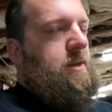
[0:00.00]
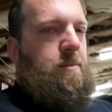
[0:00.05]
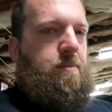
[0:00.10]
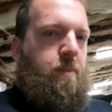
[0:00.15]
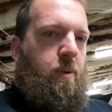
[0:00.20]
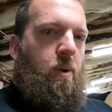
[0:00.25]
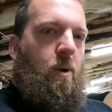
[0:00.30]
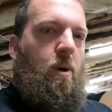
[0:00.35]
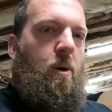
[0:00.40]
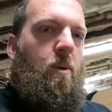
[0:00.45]
a
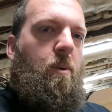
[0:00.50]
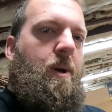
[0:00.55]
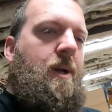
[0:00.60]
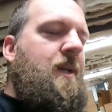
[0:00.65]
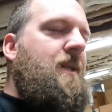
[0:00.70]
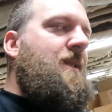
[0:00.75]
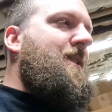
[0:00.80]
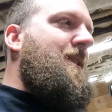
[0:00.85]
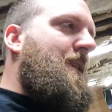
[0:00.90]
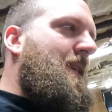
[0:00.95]
pro
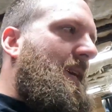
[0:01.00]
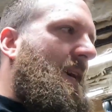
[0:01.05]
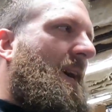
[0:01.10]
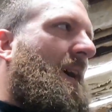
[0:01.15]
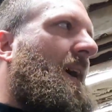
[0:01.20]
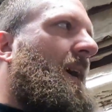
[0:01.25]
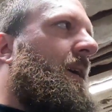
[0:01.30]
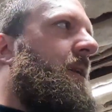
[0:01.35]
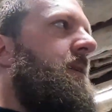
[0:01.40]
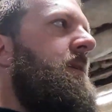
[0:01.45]
and it's a
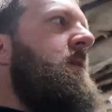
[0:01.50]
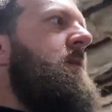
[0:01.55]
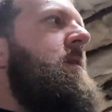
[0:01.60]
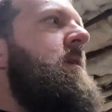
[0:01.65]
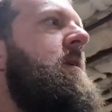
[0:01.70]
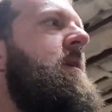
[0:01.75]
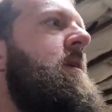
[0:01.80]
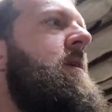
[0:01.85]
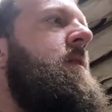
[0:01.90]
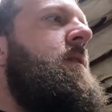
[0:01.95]
con.
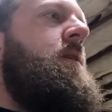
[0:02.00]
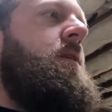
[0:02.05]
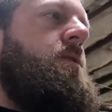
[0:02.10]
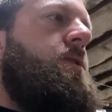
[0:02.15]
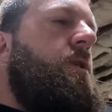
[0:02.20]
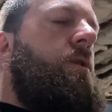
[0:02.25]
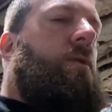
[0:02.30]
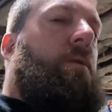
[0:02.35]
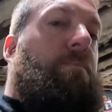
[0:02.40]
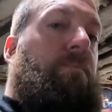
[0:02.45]

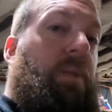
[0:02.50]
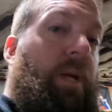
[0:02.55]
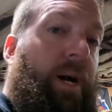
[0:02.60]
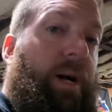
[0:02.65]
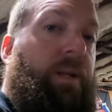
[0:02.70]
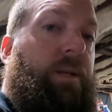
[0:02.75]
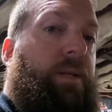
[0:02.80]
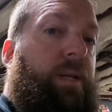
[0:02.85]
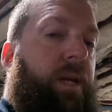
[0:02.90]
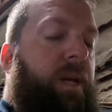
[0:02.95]
This year I'm
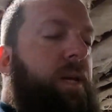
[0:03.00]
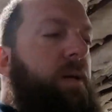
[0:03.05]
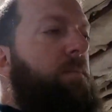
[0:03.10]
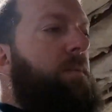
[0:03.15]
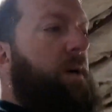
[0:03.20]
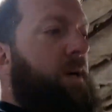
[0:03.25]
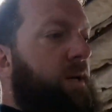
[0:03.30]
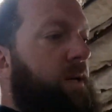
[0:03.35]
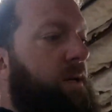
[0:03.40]
not taking my